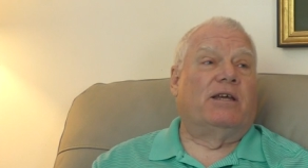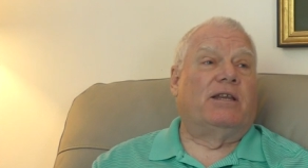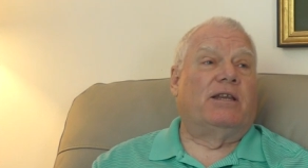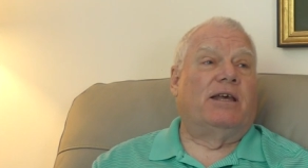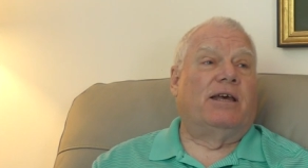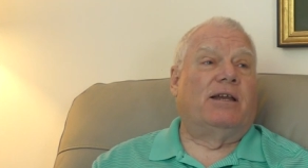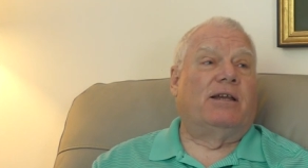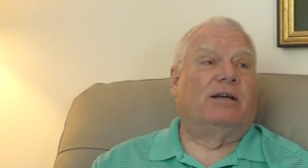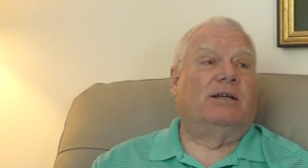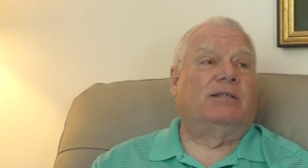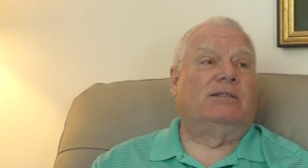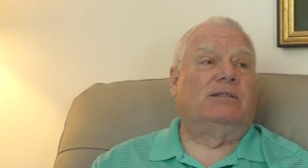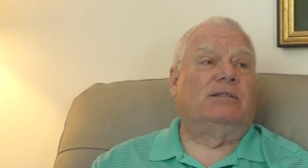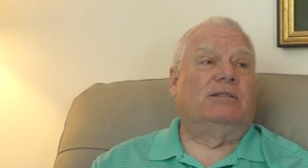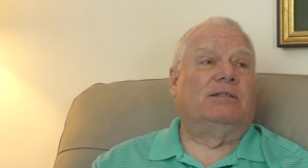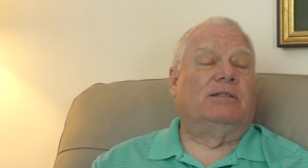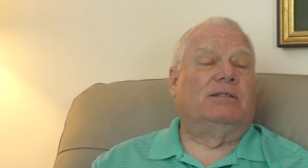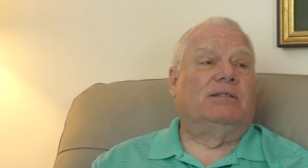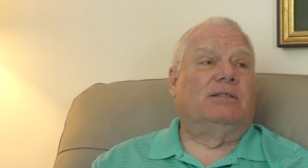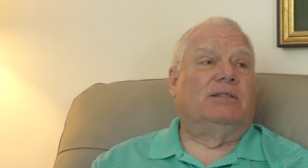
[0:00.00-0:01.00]
and then uh,
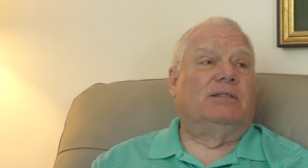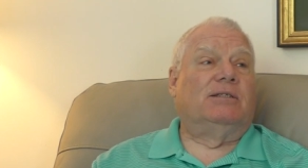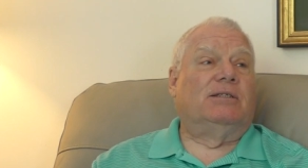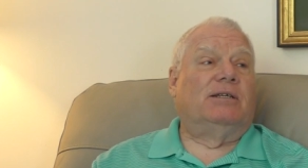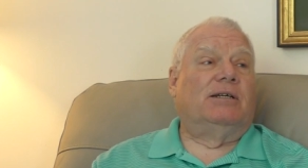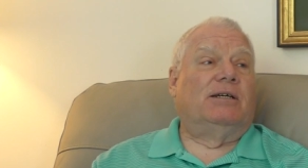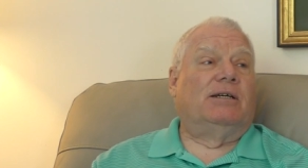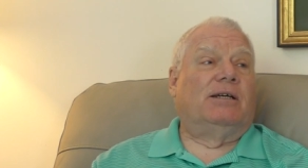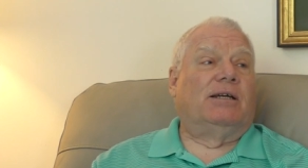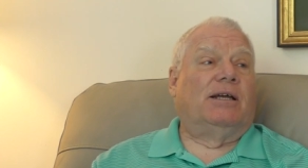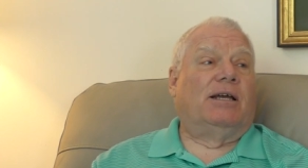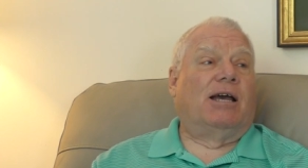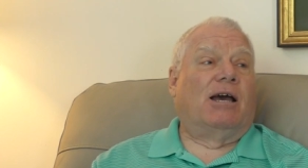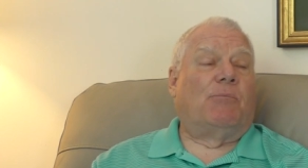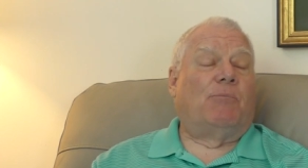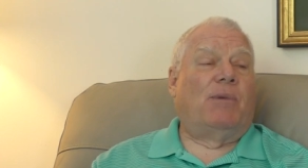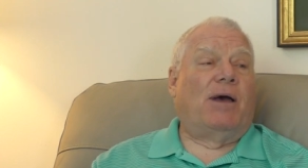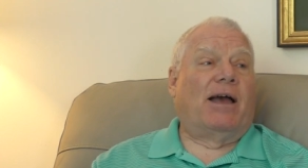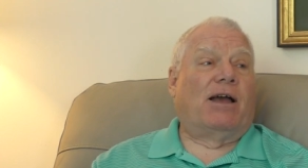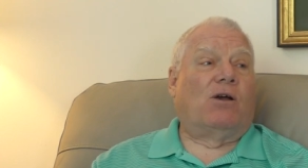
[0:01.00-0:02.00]

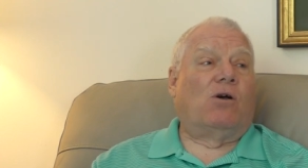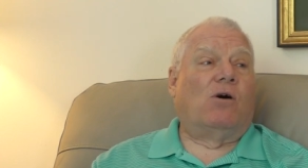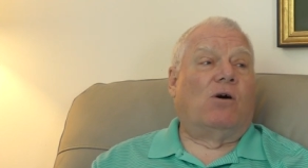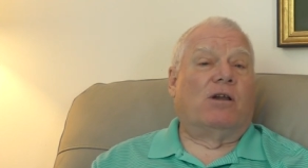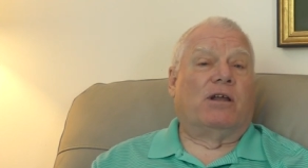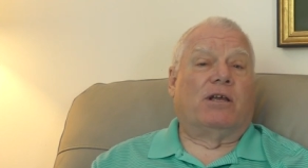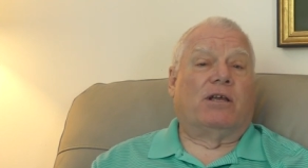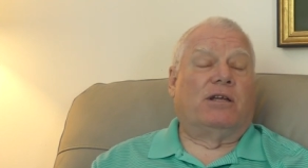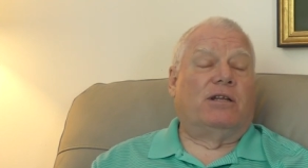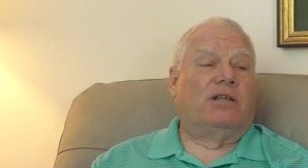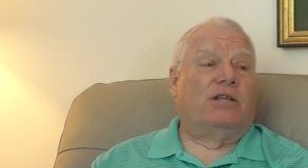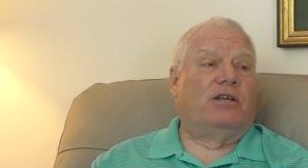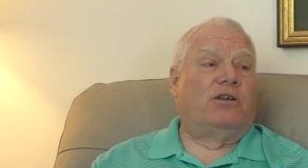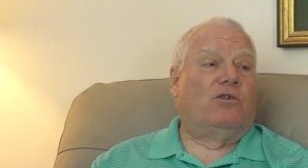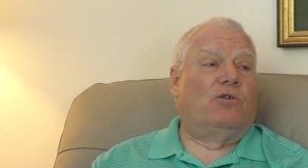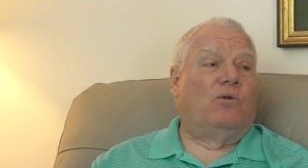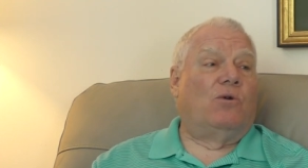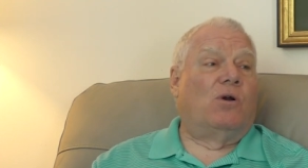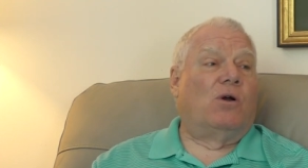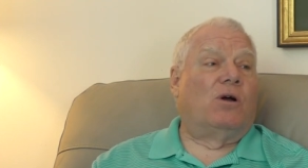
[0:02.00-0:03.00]
got back on and
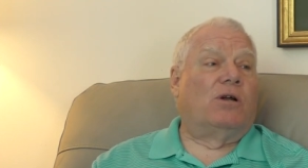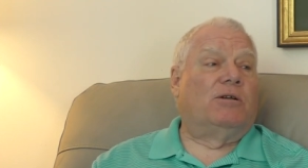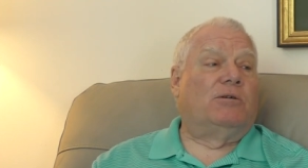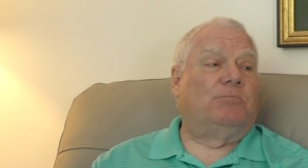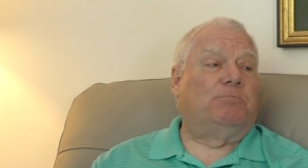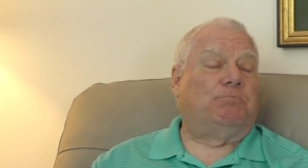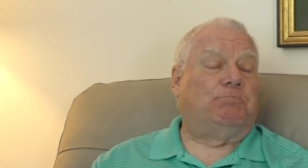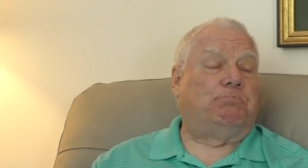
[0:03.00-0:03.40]
continued on.